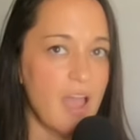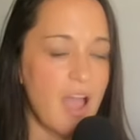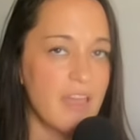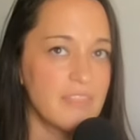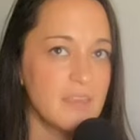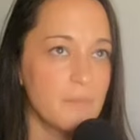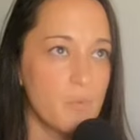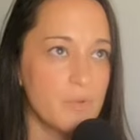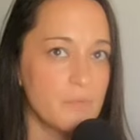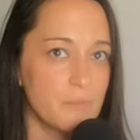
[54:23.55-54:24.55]
I think
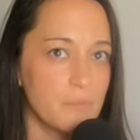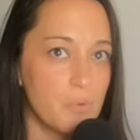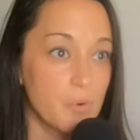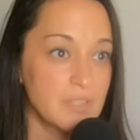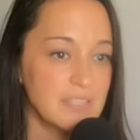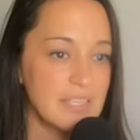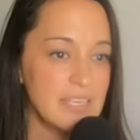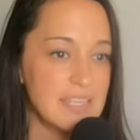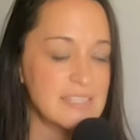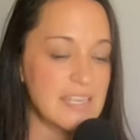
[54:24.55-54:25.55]
more importantly
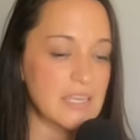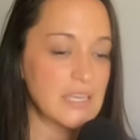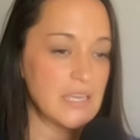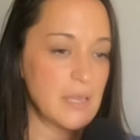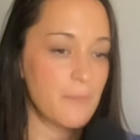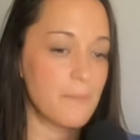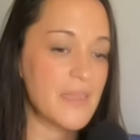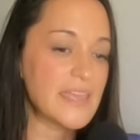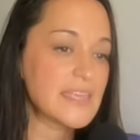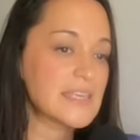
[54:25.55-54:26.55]
is like
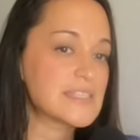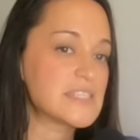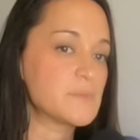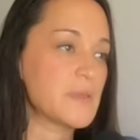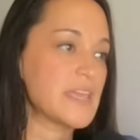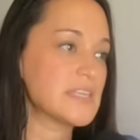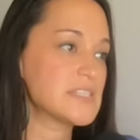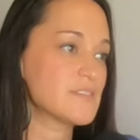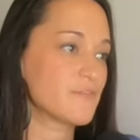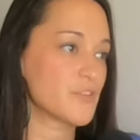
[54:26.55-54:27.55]
making
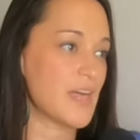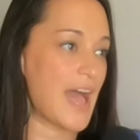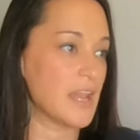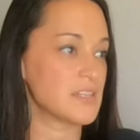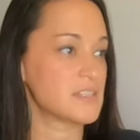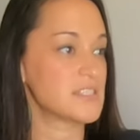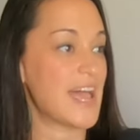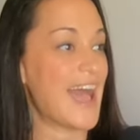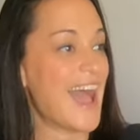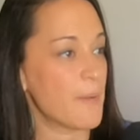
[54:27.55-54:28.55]
space for that to
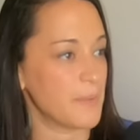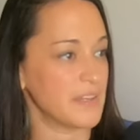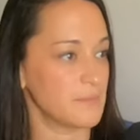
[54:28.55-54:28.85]
happen.